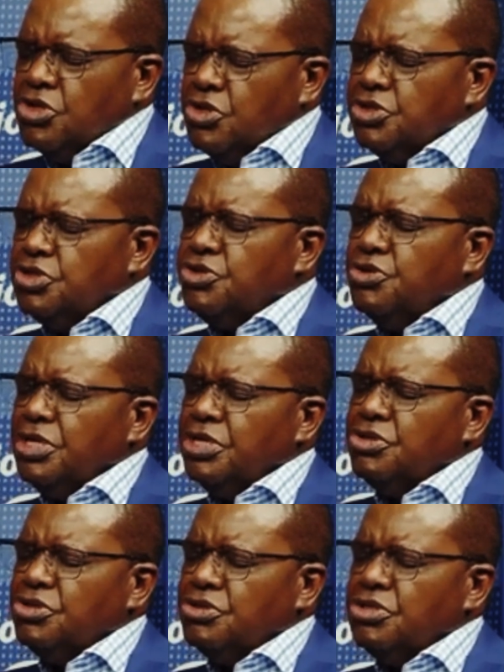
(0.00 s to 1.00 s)
Those two
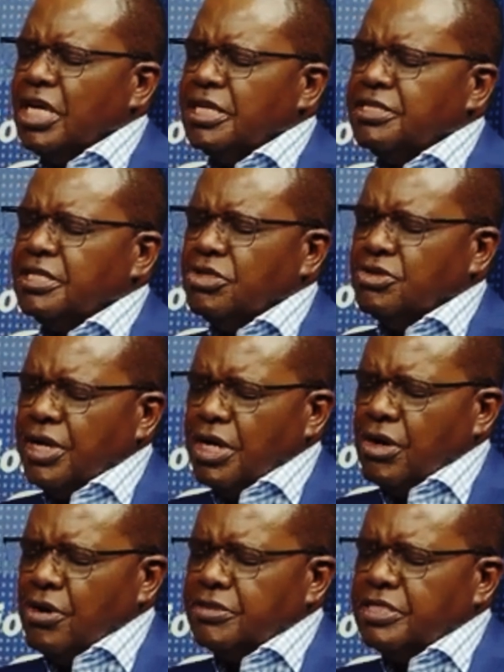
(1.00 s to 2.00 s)
issues are still
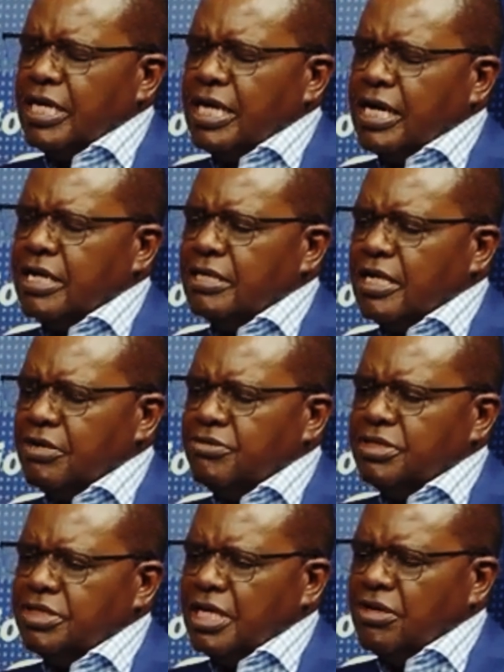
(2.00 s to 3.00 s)
going on. And like
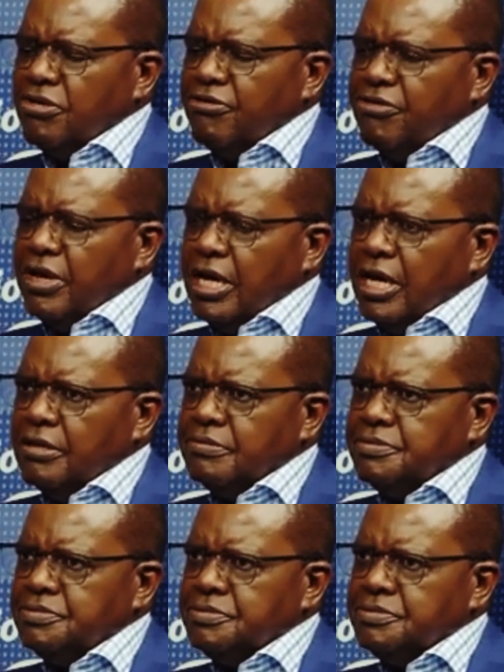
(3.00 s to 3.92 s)
we said off air,